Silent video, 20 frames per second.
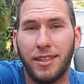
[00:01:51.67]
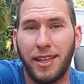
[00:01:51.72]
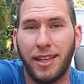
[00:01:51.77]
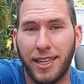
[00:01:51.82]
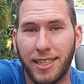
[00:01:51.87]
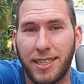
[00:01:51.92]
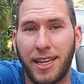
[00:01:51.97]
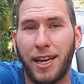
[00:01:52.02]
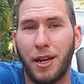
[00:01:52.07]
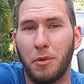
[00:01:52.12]

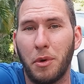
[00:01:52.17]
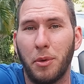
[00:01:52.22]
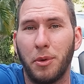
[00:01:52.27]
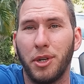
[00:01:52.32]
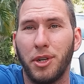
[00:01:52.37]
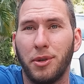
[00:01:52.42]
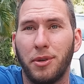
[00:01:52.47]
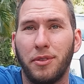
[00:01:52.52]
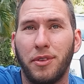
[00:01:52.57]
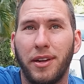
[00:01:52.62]
that's kind of what we're
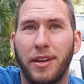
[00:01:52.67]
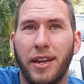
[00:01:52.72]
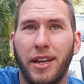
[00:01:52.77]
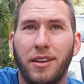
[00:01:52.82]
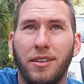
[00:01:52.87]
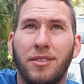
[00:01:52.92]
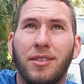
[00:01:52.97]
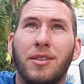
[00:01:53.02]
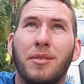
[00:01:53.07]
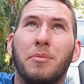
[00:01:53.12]
doing right
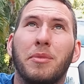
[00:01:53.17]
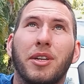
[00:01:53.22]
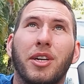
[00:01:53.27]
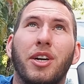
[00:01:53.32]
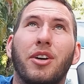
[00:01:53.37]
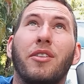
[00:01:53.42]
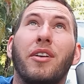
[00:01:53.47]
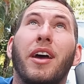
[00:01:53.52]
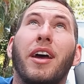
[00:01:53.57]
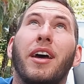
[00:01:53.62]
now. I'm going to
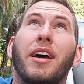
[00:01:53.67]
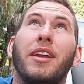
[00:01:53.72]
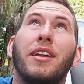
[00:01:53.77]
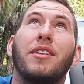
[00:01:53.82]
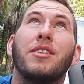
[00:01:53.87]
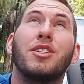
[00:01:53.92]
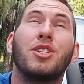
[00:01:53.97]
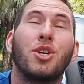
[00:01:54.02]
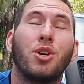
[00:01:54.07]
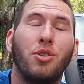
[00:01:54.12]
go ahead
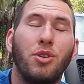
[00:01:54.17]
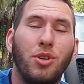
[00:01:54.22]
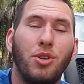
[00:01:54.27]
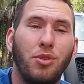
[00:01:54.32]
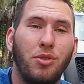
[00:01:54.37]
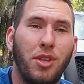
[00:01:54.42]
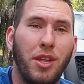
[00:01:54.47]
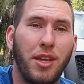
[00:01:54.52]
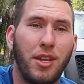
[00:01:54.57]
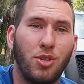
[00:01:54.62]
and show
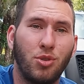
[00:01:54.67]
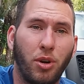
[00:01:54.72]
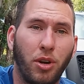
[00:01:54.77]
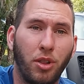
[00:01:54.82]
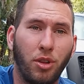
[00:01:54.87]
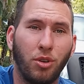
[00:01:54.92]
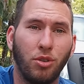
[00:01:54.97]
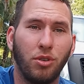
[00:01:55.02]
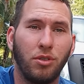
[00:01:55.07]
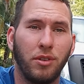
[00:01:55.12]
you the
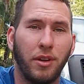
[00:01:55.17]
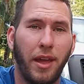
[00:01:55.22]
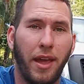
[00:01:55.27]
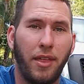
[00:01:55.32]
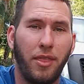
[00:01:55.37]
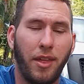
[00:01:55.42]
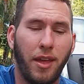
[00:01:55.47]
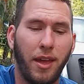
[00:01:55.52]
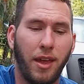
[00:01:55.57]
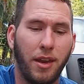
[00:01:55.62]
trailer,
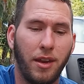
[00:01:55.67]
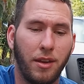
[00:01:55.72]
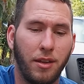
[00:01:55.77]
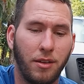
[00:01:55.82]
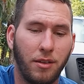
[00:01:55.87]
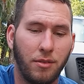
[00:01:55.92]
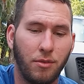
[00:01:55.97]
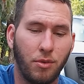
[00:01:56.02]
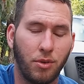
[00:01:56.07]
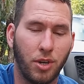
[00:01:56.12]
and then
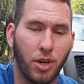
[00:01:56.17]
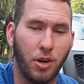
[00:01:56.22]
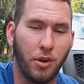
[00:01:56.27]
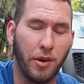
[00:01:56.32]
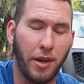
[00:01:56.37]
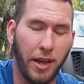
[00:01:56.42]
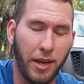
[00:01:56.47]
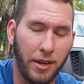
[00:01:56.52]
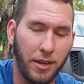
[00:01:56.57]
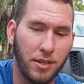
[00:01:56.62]
we'll go
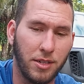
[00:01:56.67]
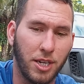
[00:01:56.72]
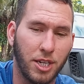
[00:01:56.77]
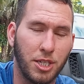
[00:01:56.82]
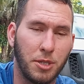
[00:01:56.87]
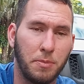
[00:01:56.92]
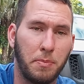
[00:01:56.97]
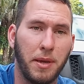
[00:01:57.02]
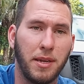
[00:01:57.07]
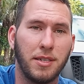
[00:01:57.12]
ahead and
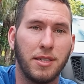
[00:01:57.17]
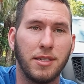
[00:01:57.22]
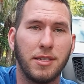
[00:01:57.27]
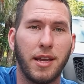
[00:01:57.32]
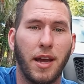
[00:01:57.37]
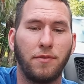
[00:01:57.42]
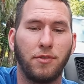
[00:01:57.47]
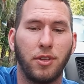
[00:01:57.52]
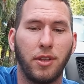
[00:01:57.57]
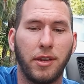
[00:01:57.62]
touch bases
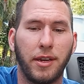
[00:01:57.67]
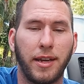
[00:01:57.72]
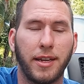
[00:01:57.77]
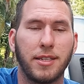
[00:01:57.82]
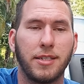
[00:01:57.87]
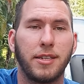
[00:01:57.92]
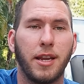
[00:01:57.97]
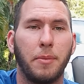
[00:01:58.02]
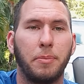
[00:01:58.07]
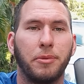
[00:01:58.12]
after the
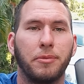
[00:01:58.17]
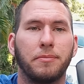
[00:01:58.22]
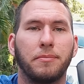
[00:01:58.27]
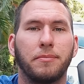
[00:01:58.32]
next step.